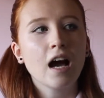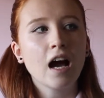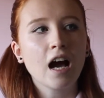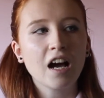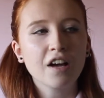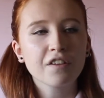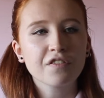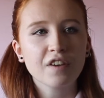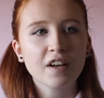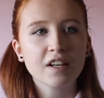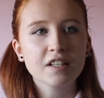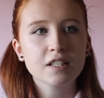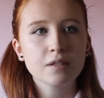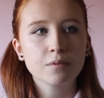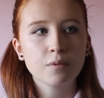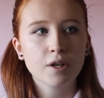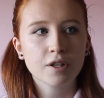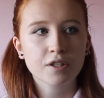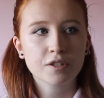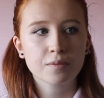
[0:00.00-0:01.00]
I find it
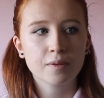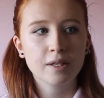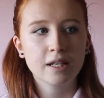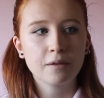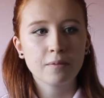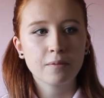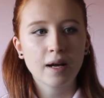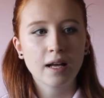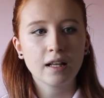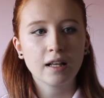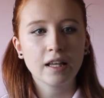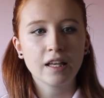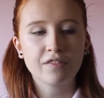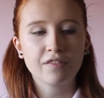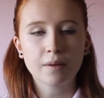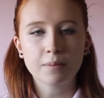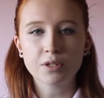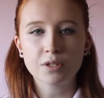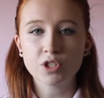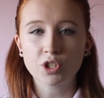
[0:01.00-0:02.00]
works really well if
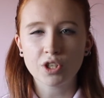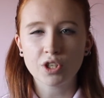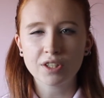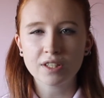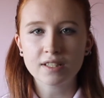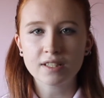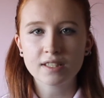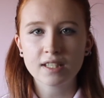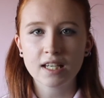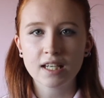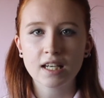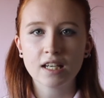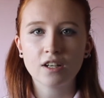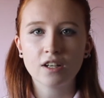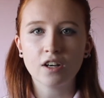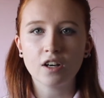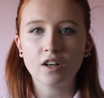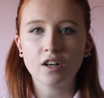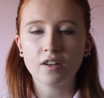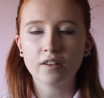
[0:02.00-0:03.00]
I'm stuck on a scene,
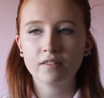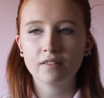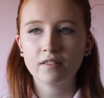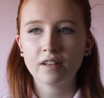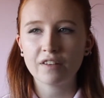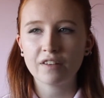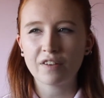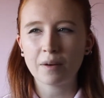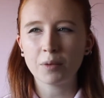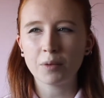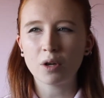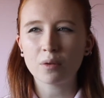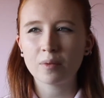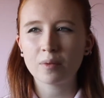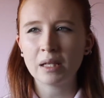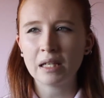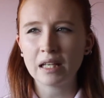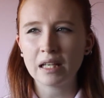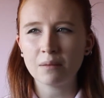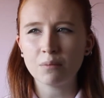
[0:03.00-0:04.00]
or if I'm not
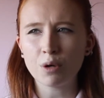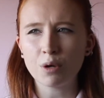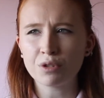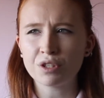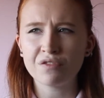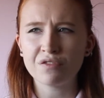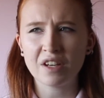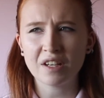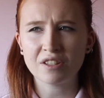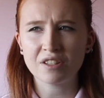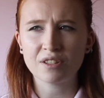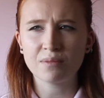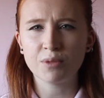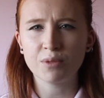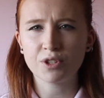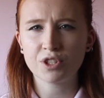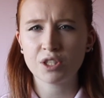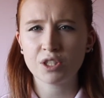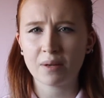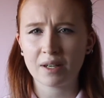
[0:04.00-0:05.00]
really motivated
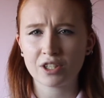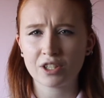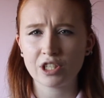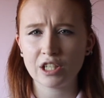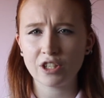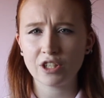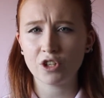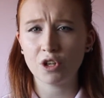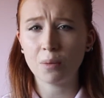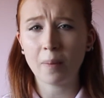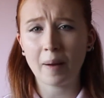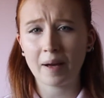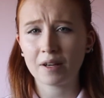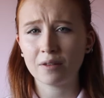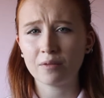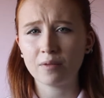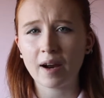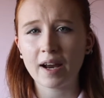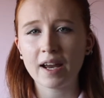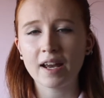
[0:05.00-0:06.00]
much to actually go back
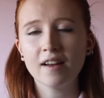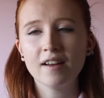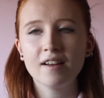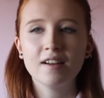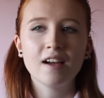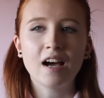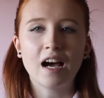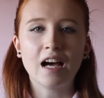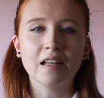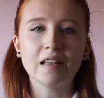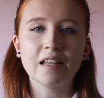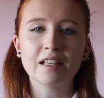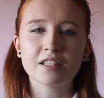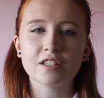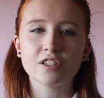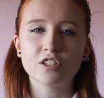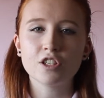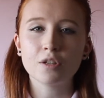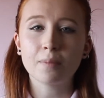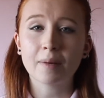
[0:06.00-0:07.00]
and write. I'll
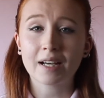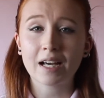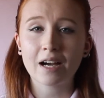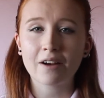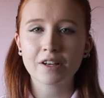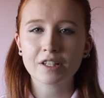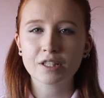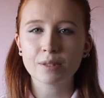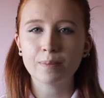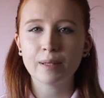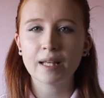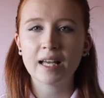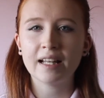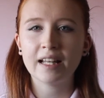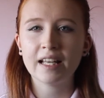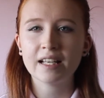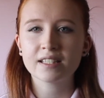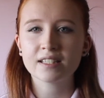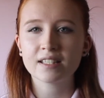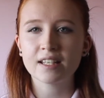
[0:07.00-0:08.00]
listen to my character
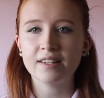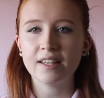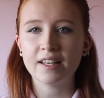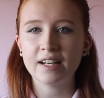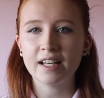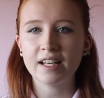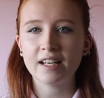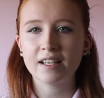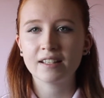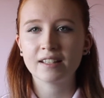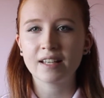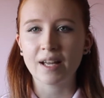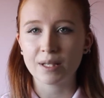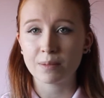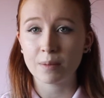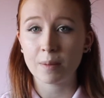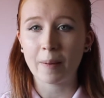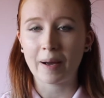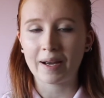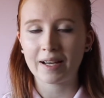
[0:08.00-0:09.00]
playlist, and then it
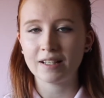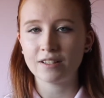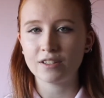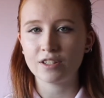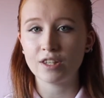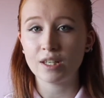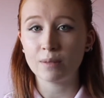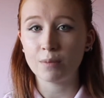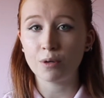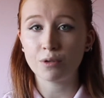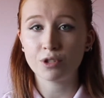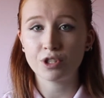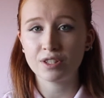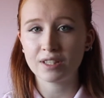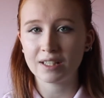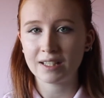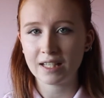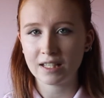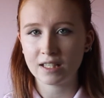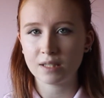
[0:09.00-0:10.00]
gets me back into the emotions
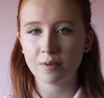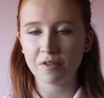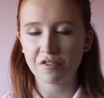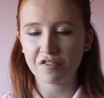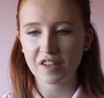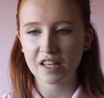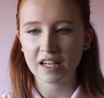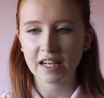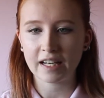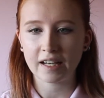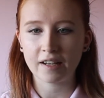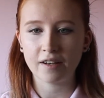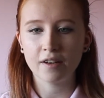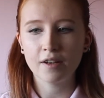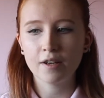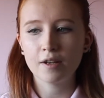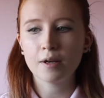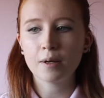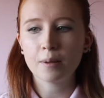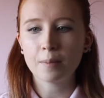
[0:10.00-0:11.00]
I need to be feeling and
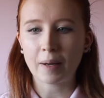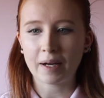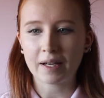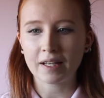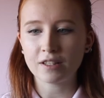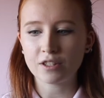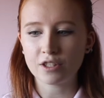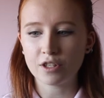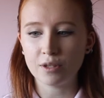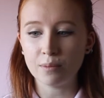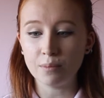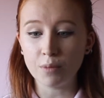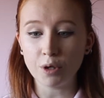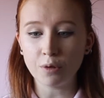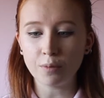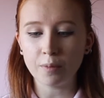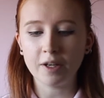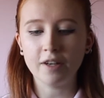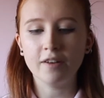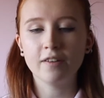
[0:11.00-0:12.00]
back into the
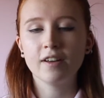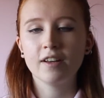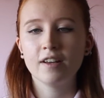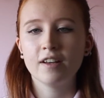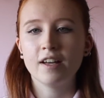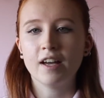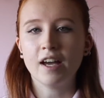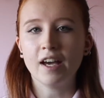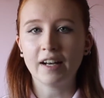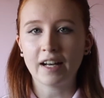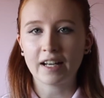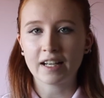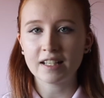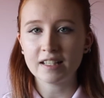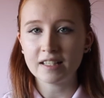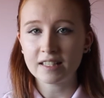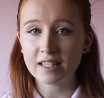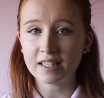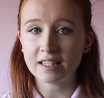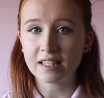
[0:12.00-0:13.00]
moment, and I
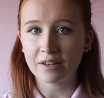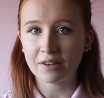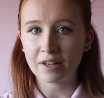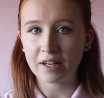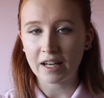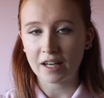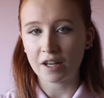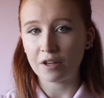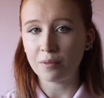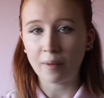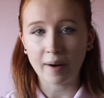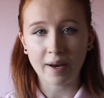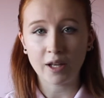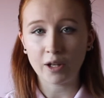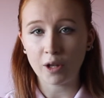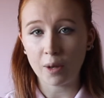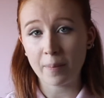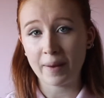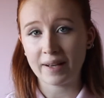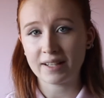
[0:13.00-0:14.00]
can sit down and I can write a
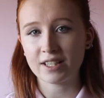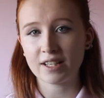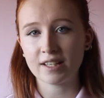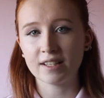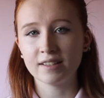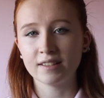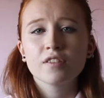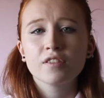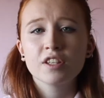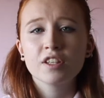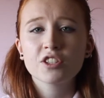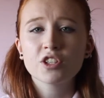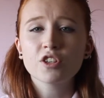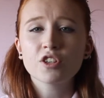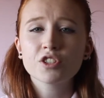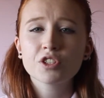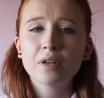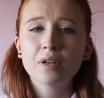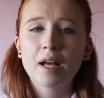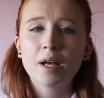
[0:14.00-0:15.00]
lot better. This
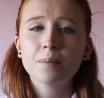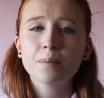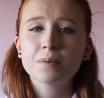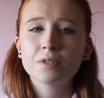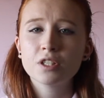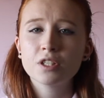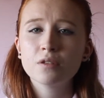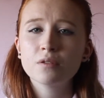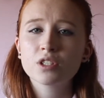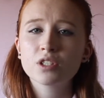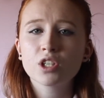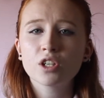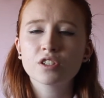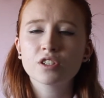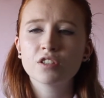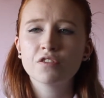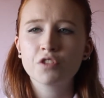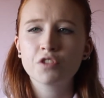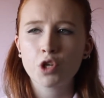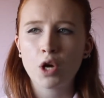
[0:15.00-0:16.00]
also helps you
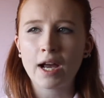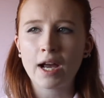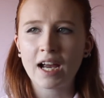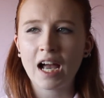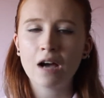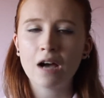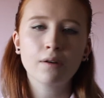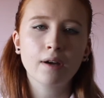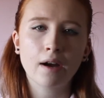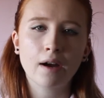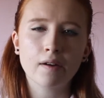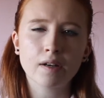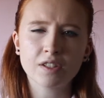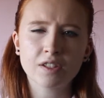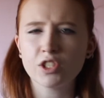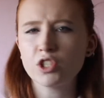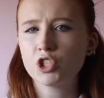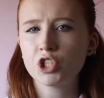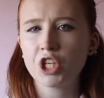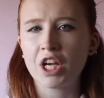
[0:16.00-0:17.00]
sort of track how
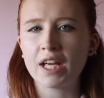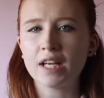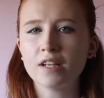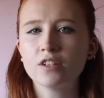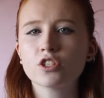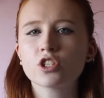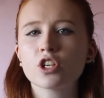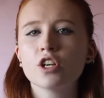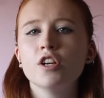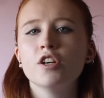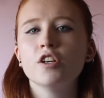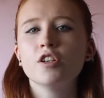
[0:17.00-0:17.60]
characters change.